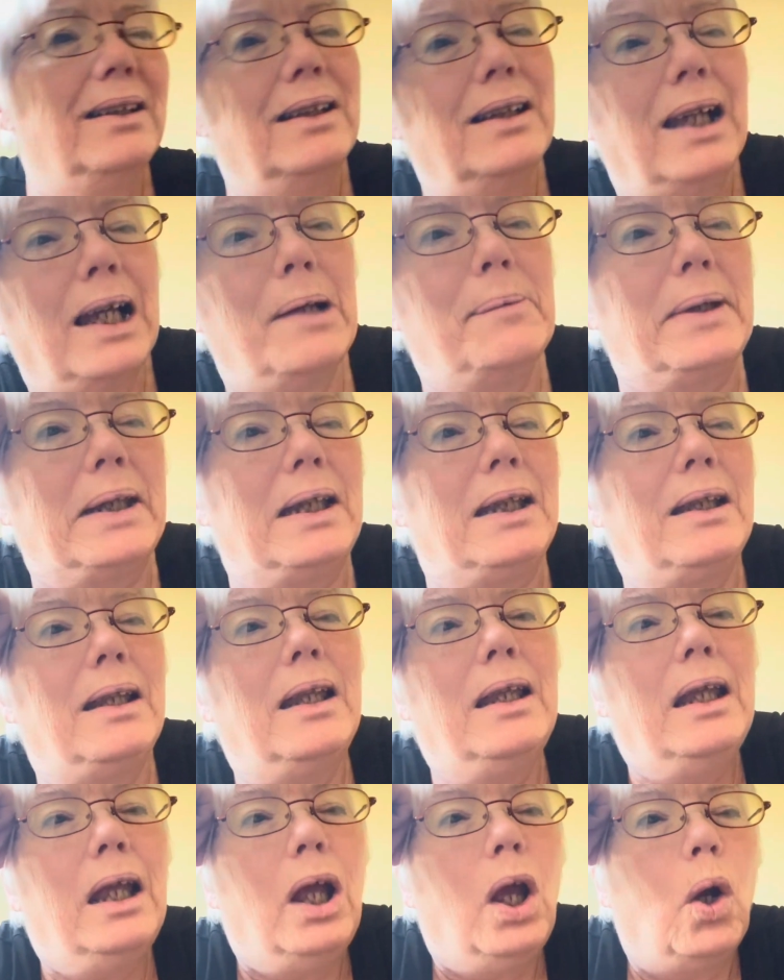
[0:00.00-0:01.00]
I mean,
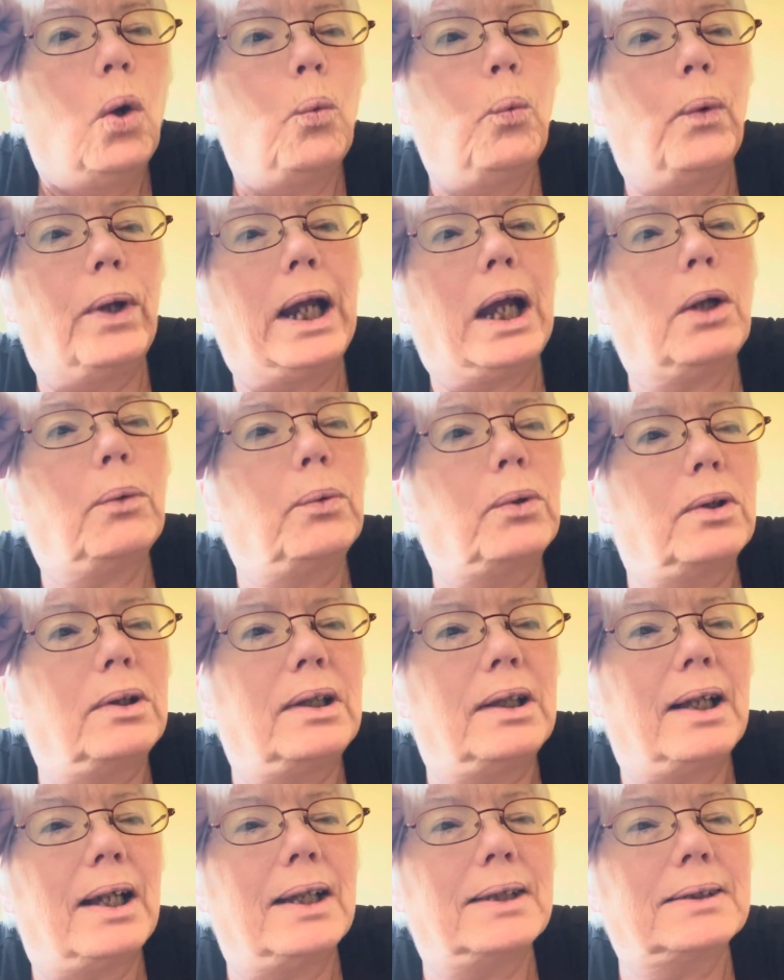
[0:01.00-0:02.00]
when I
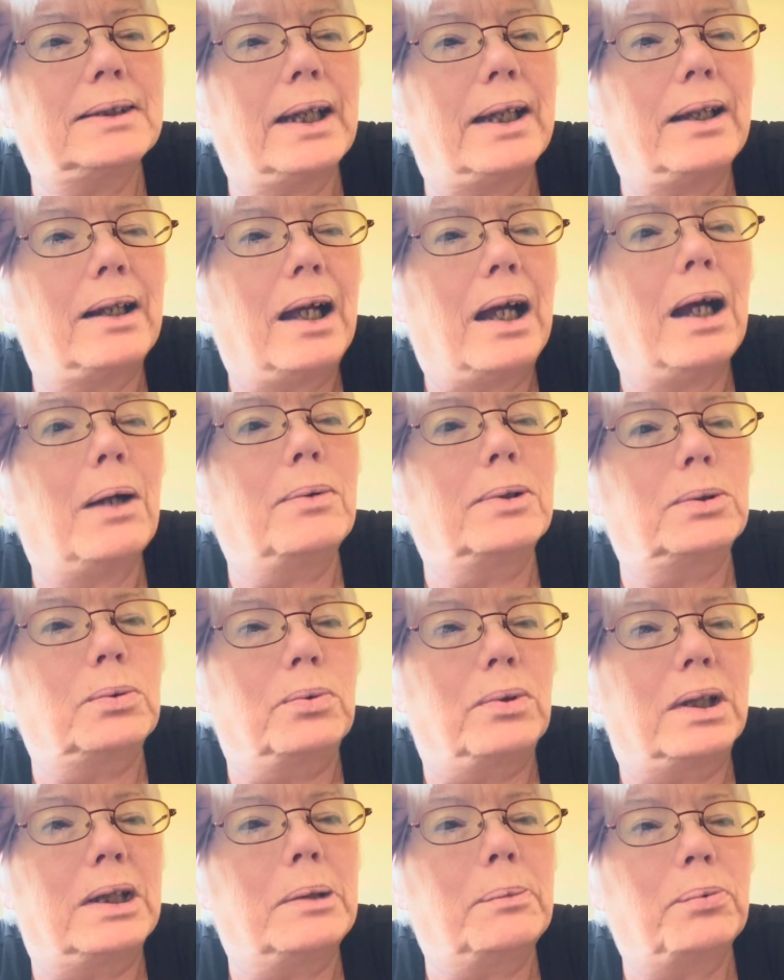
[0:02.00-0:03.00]
realized that, I was
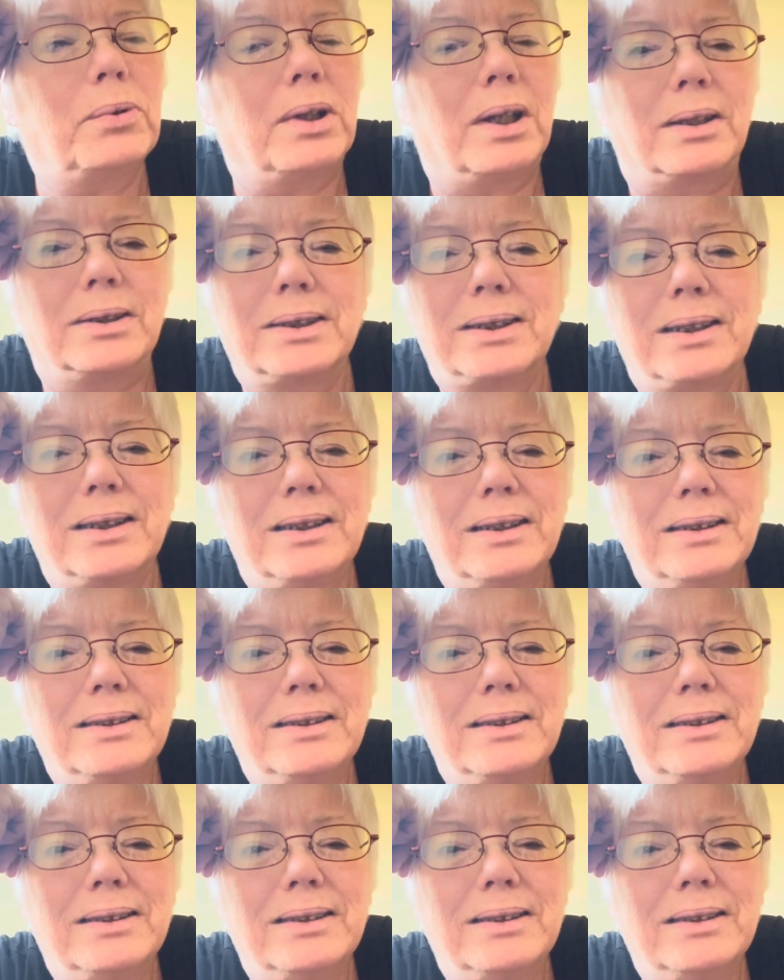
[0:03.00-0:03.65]
really impressed.